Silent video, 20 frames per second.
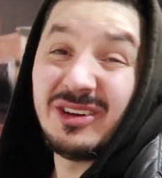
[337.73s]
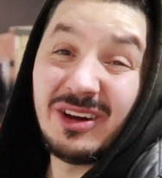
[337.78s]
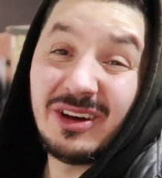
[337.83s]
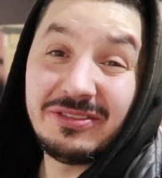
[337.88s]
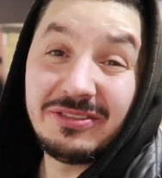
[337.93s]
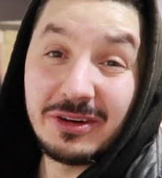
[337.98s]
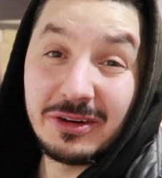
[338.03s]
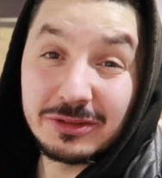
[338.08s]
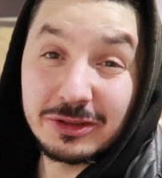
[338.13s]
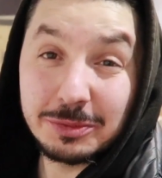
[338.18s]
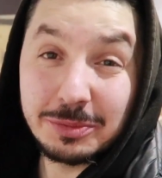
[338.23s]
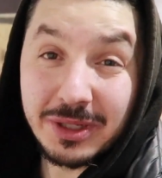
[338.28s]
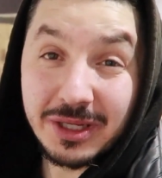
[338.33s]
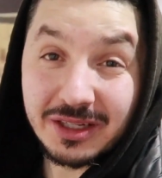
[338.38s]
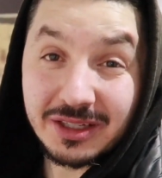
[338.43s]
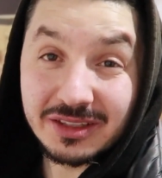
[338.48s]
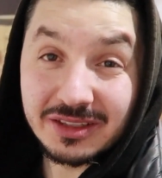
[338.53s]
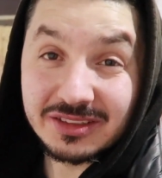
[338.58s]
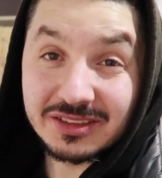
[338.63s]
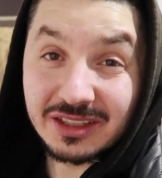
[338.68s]
nothing of
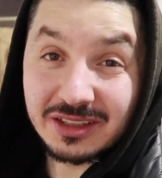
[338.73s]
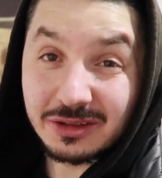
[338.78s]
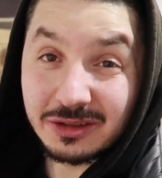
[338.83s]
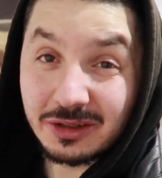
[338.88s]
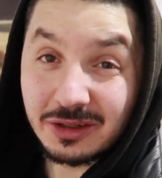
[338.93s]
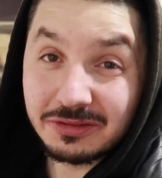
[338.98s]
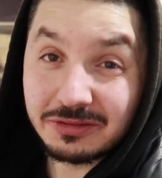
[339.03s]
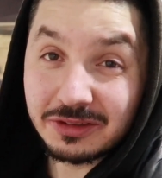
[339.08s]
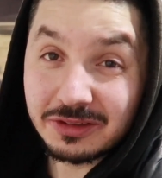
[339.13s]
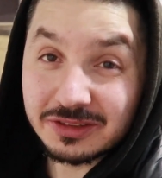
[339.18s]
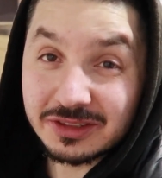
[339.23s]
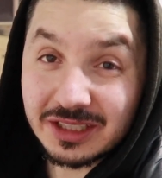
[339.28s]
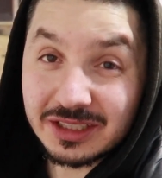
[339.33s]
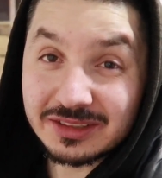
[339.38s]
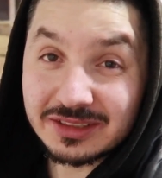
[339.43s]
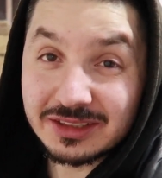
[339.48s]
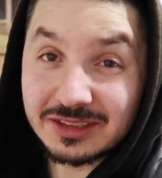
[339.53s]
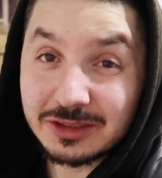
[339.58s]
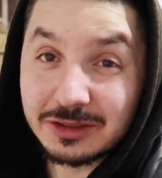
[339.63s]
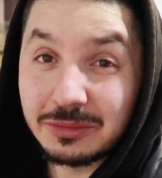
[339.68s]
speakers. I know nothing of
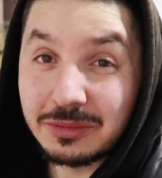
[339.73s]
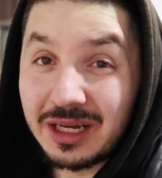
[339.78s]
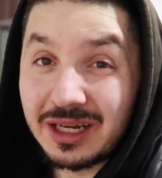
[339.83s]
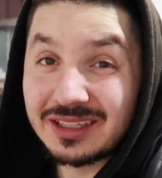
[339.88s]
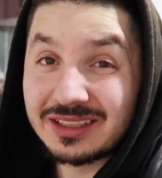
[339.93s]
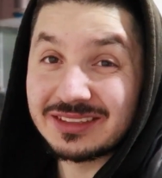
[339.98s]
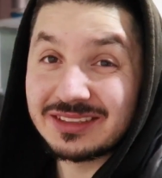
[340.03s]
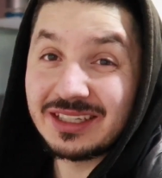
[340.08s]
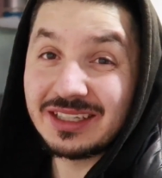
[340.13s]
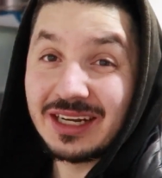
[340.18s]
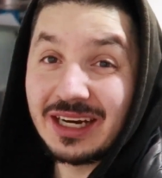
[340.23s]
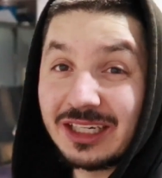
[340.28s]
sound system. Like I said,